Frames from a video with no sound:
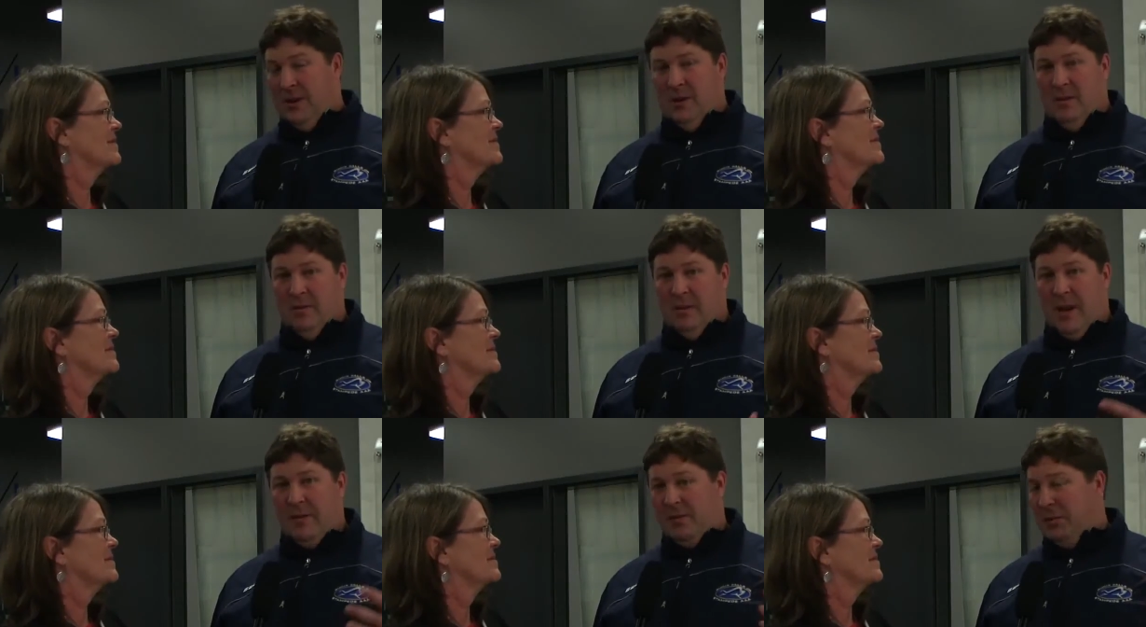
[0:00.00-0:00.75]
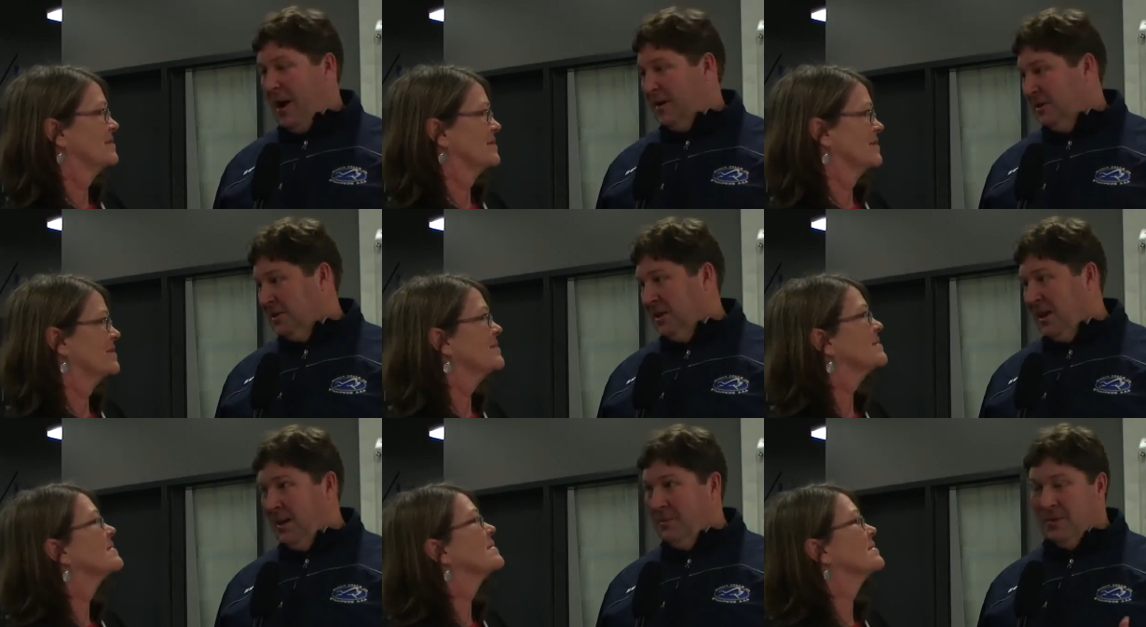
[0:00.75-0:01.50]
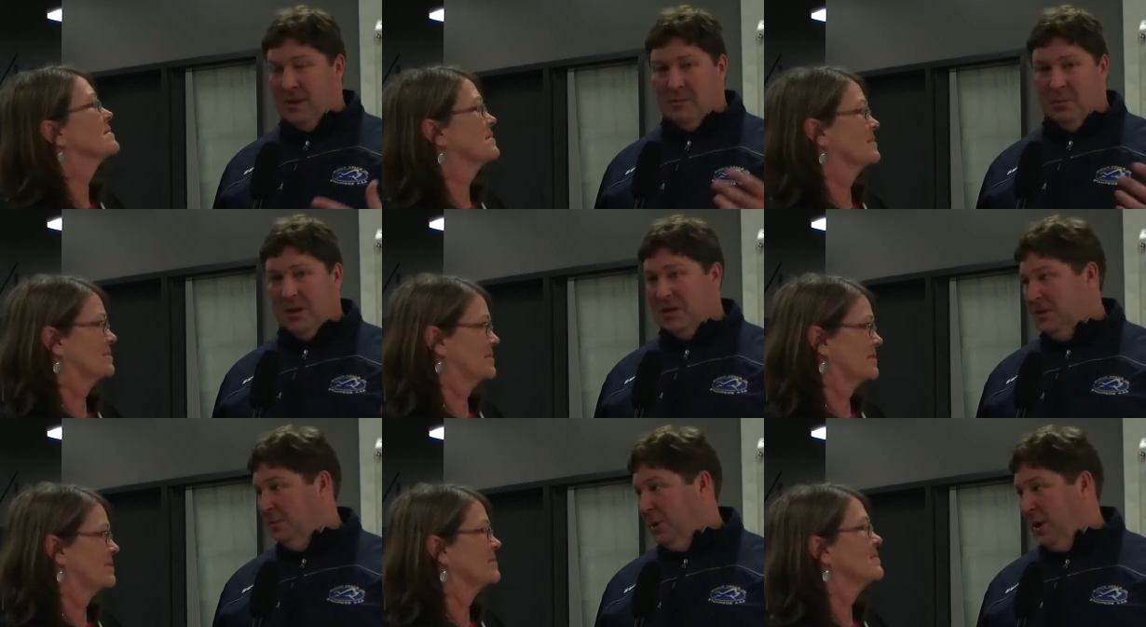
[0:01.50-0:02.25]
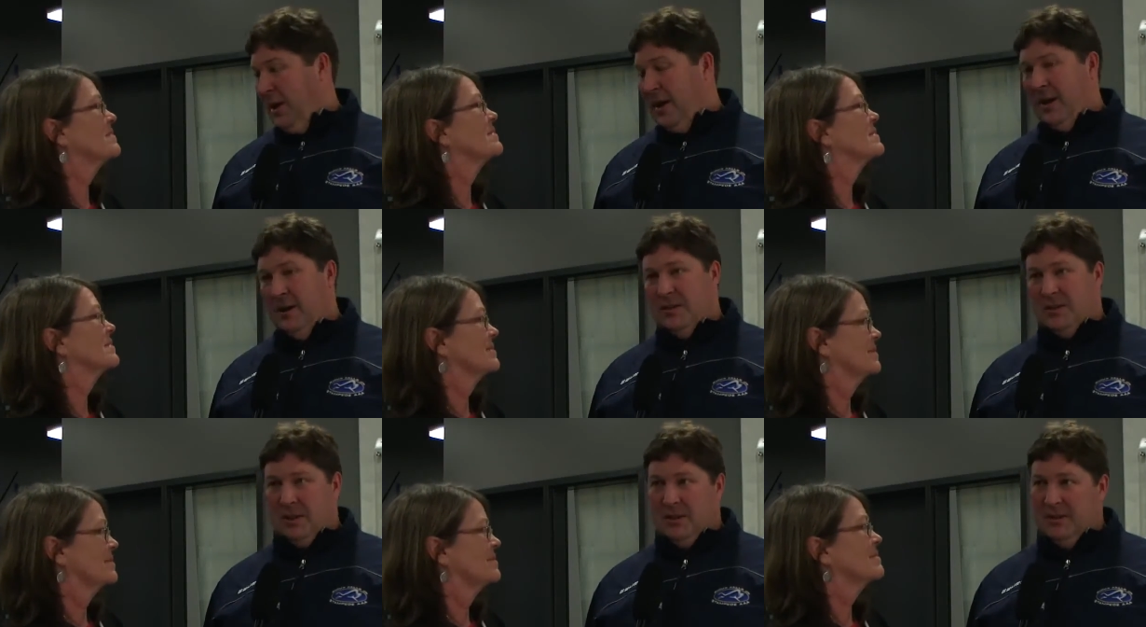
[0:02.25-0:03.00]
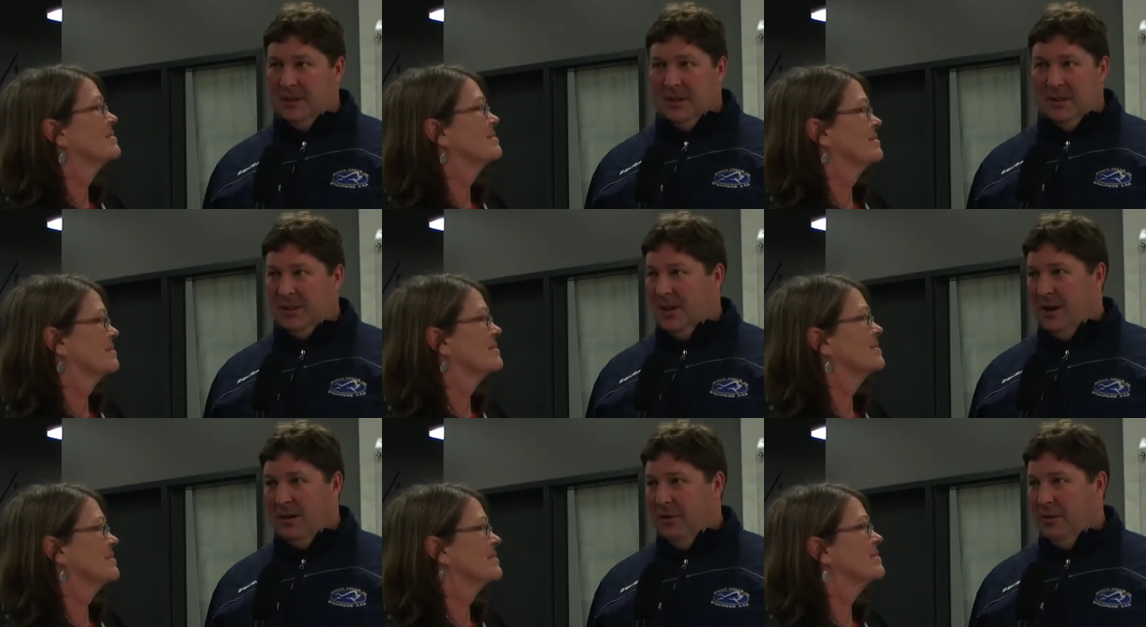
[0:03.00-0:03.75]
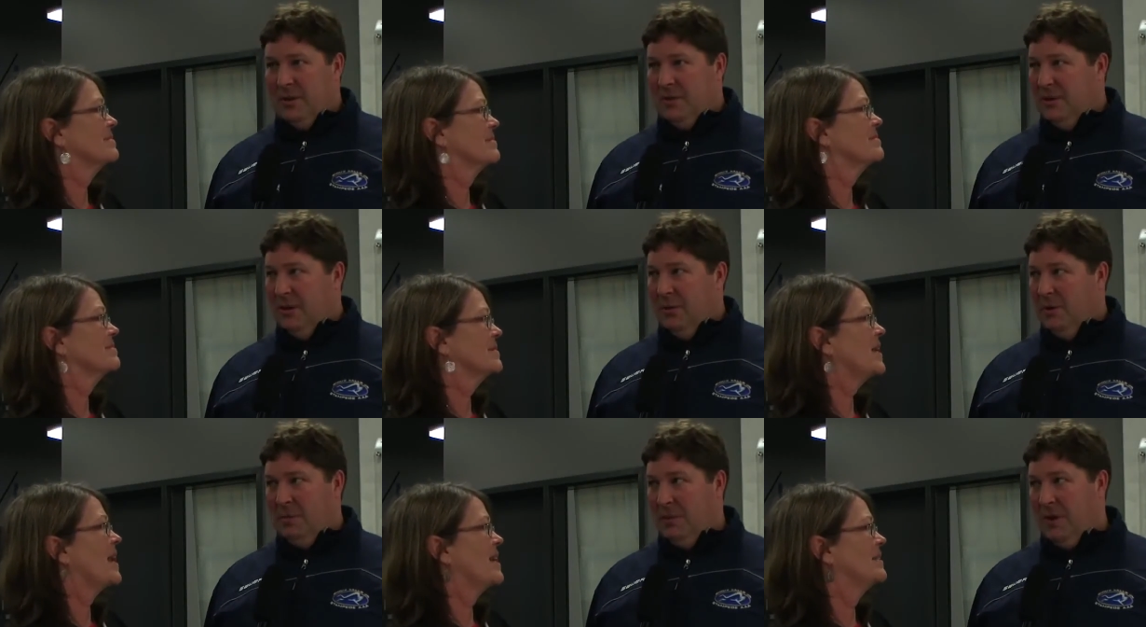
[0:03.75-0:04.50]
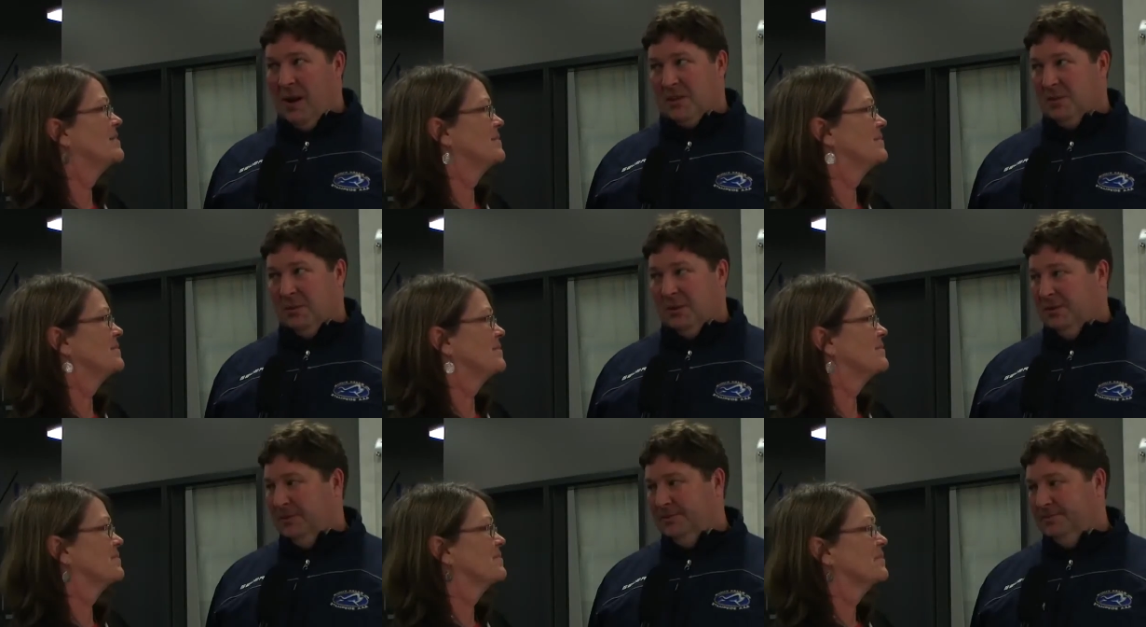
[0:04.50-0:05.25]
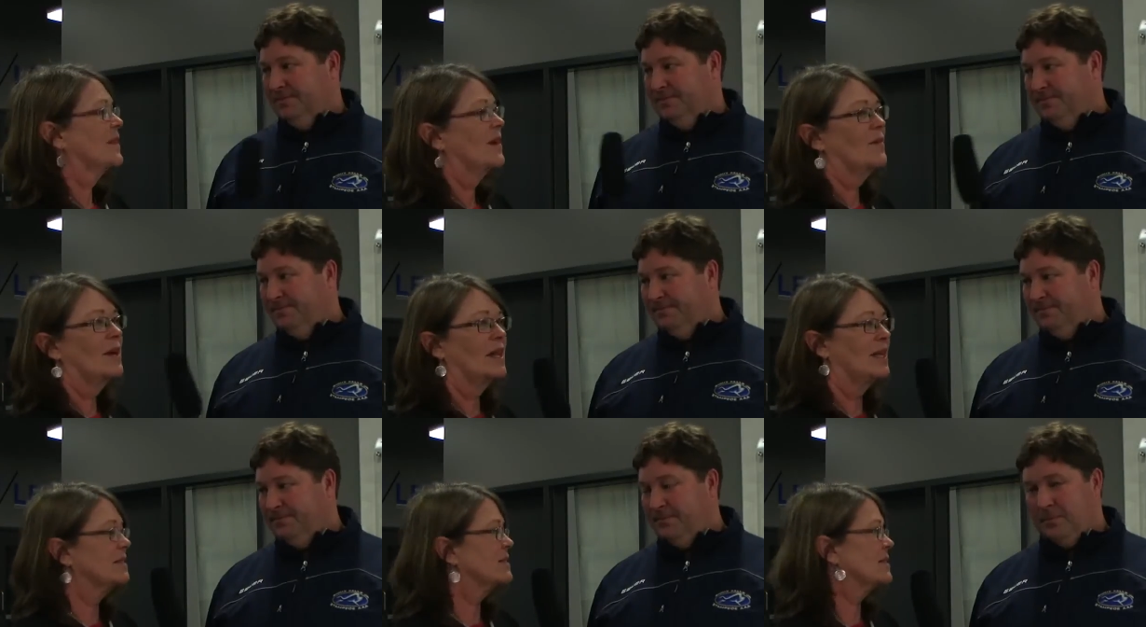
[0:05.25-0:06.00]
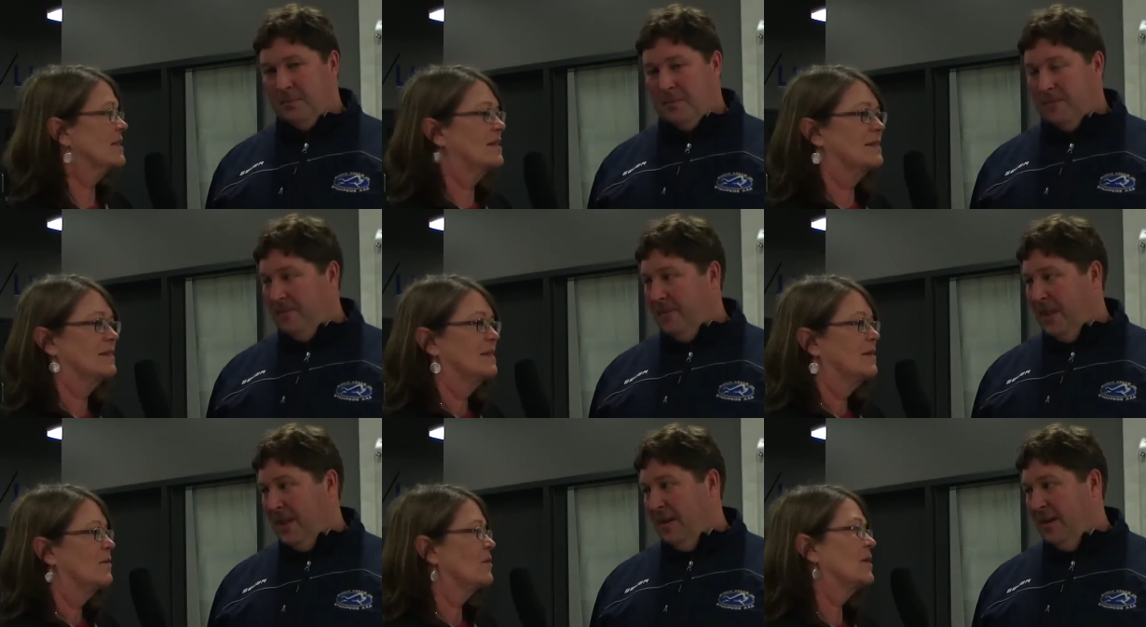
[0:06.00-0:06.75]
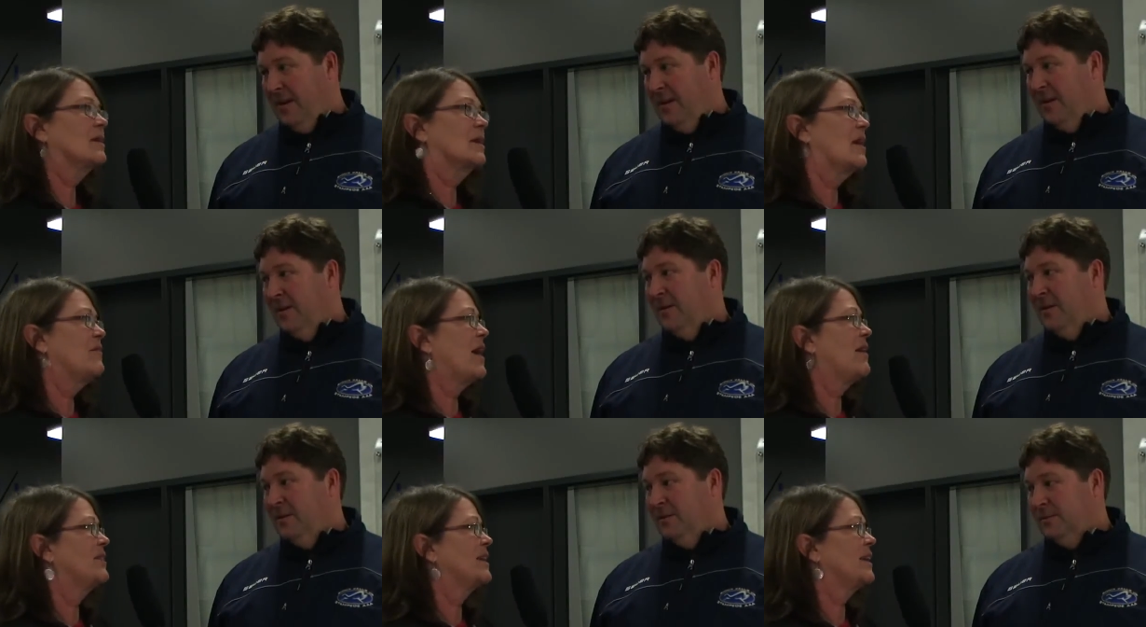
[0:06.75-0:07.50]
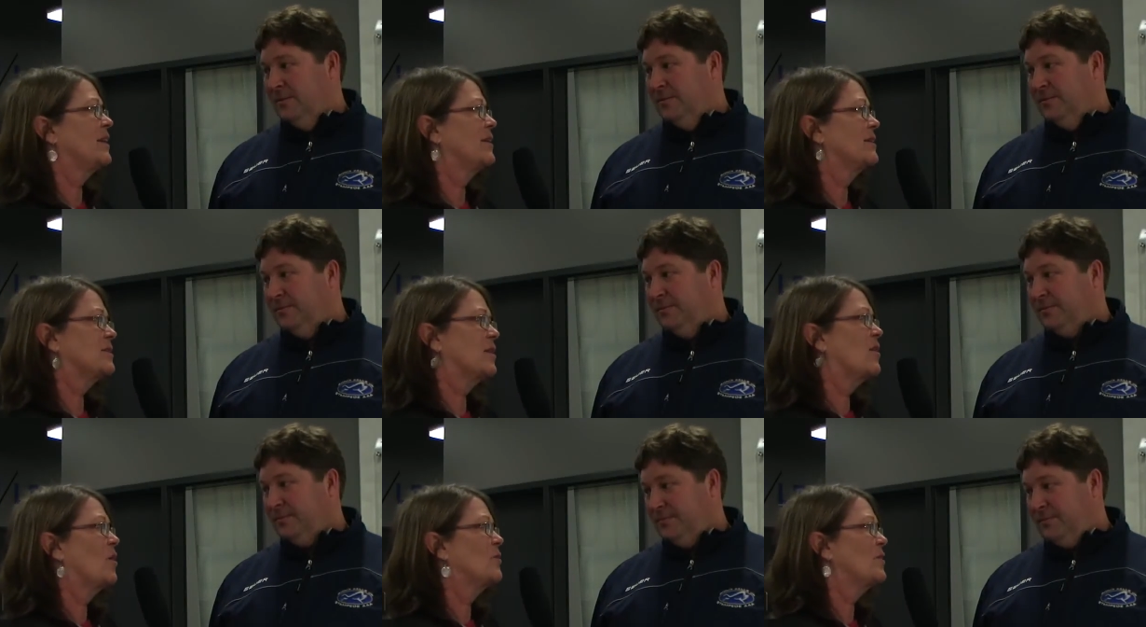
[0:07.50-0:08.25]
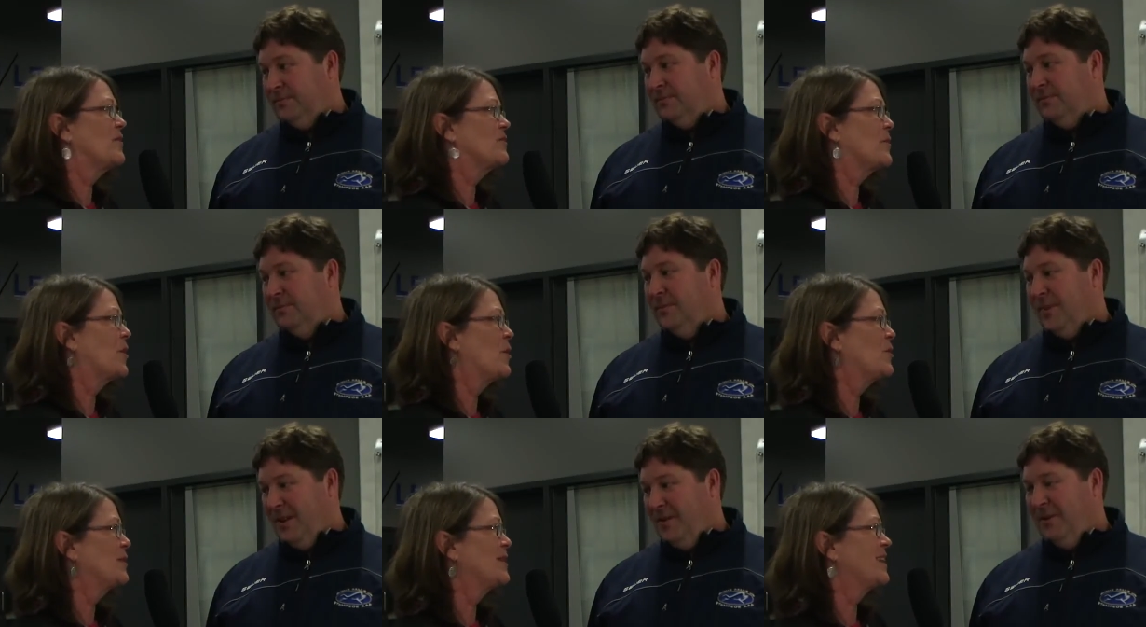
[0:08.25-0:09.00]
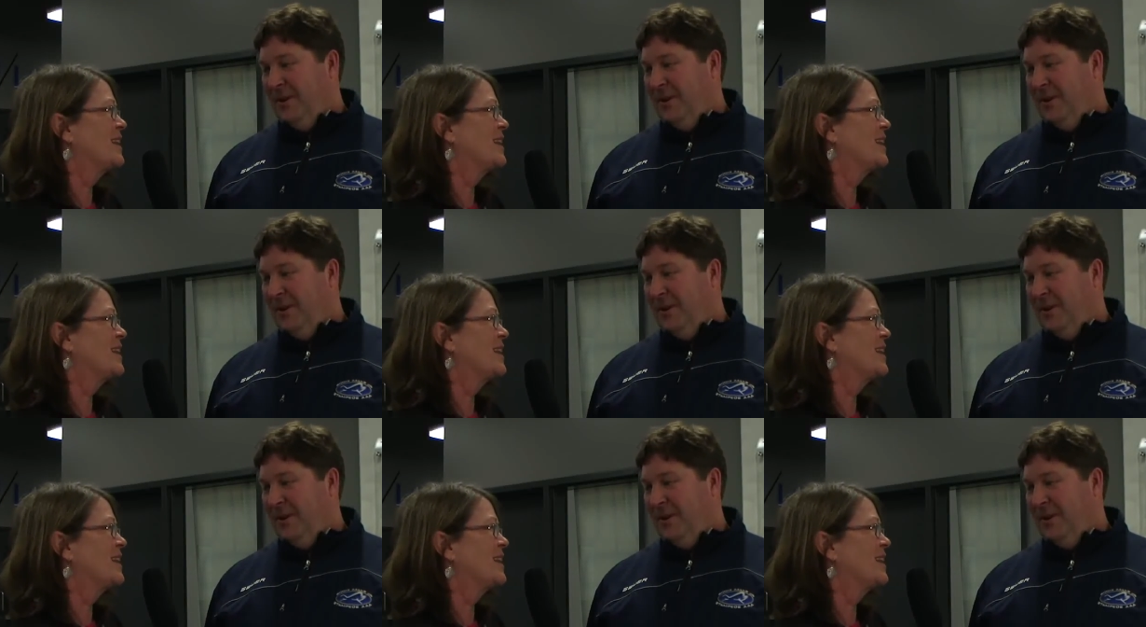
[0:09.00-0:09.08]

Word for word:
Speaker 1: you know, having practice time and a place to play and so no, it would it wouldn't be possible.
Speaker 2: Well, it's uh, we love having it here. It's our home away from home,